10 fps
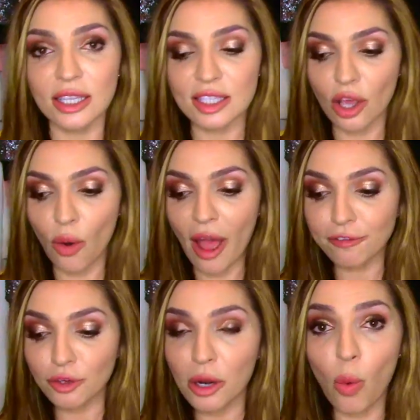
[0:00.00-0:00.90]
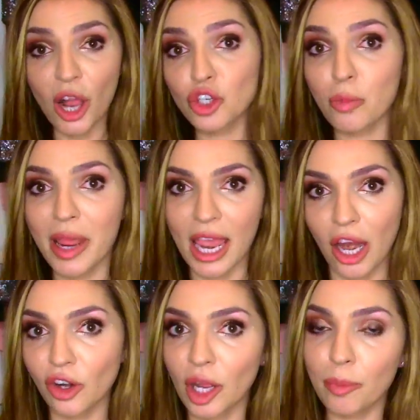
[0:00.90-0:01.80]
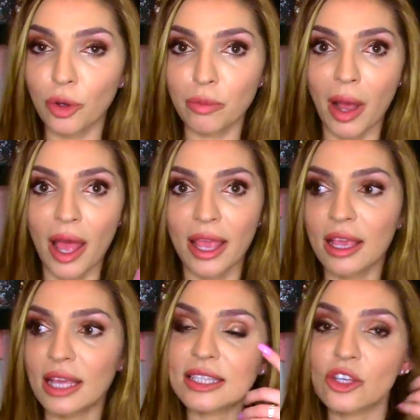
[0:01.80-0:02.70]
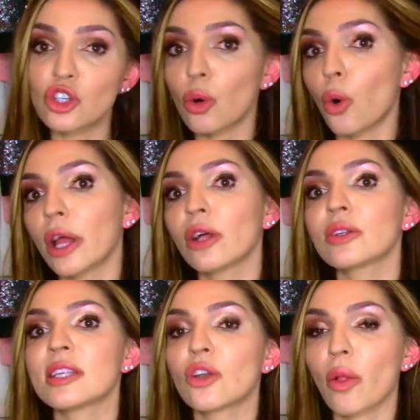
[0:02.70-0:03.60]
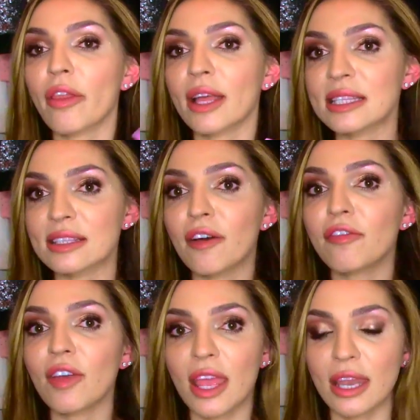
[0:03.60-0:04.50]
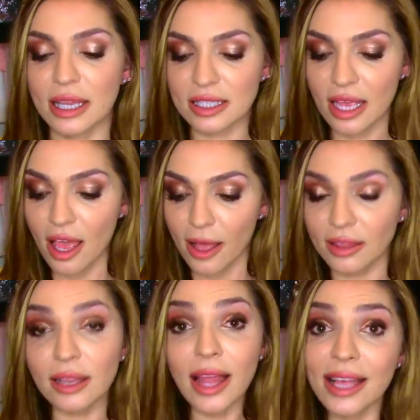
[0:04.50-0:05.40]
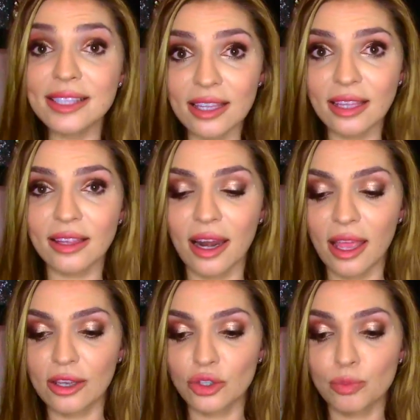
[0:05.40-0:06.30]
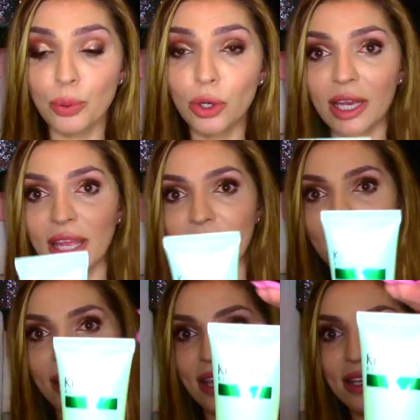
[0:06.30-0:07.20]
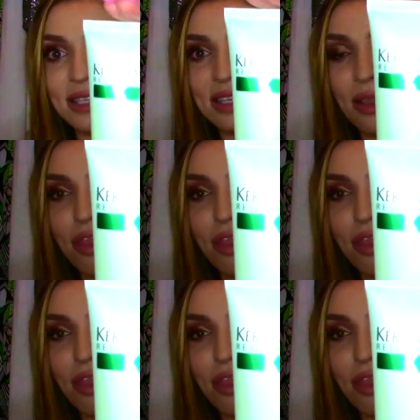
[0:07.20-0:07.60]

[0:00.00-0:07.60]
So after I wash my hair and I put my essential oils and all that stuff in it, the last thing that I put in is